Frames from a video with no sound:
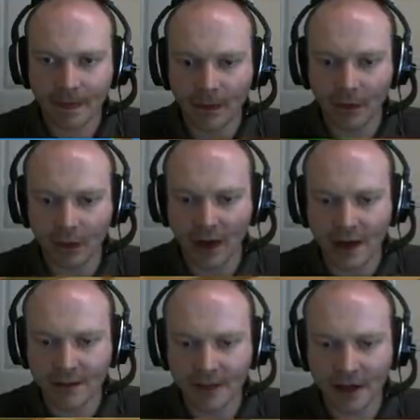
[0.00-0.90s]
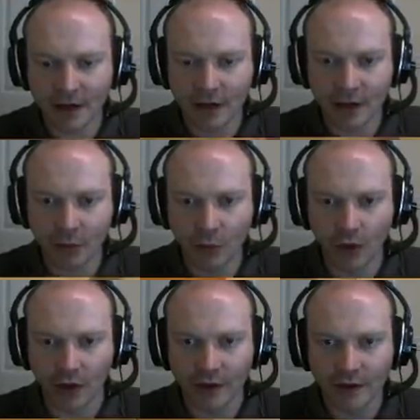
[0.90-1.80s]
we'll go ahead and make another
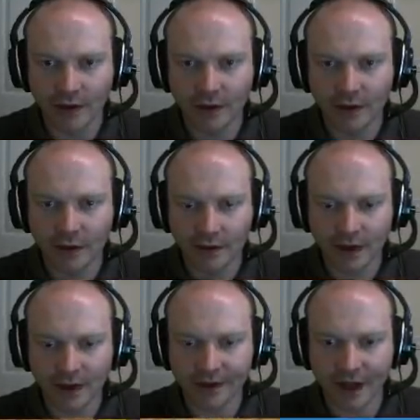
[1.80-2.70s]
1 clear